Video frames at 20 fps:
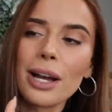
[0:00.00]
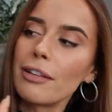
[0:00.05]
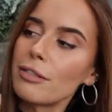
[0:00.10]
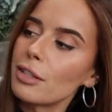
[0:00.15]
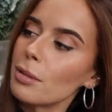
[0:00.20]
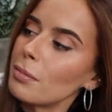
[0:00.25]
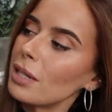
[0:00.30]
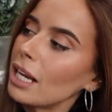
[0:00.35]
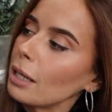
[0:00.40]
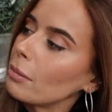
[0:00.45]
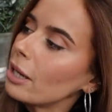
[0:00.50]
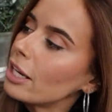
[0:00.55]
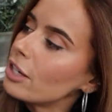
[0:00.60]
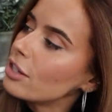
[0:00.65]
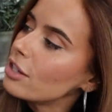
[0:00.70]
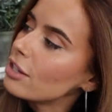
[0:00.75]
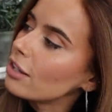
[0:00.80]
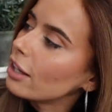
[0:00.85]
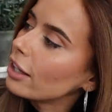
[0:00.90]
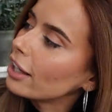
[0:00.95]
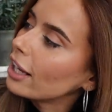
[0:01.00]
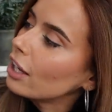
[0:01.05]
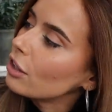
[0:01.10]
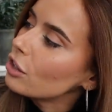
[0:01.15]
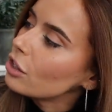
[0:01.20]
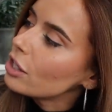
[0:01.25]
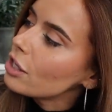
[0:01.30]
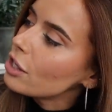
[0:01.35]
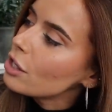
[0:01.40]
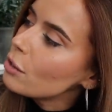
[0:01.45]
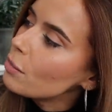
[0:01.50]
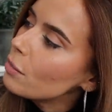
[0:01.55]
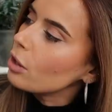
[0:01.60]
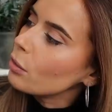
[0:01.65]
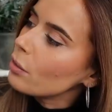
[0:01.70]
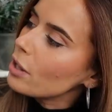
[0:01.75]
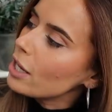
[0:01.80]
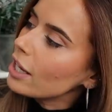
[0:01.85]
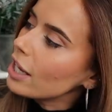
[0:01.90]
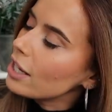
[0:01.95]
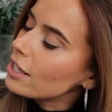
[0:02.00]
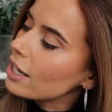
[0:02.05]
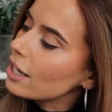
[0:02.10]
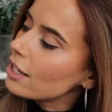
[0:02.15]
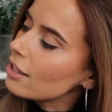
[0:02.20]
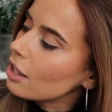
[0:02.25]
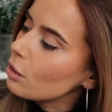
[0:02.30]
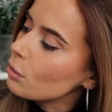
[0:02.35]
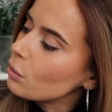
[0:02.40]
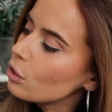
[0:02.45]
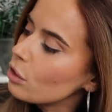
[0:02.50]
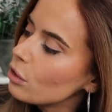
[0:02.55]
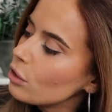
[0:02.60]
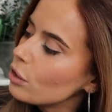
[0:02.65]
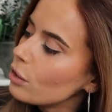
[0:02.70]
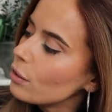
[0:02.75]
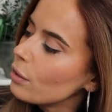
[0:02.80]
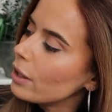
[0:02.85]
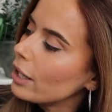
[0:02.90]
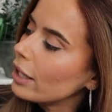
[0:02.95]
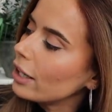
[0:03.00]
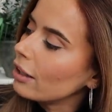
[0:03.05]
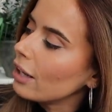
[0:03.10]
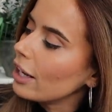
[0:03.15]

I have some blank pages that I can not show you. But the weekend has like what you're doing,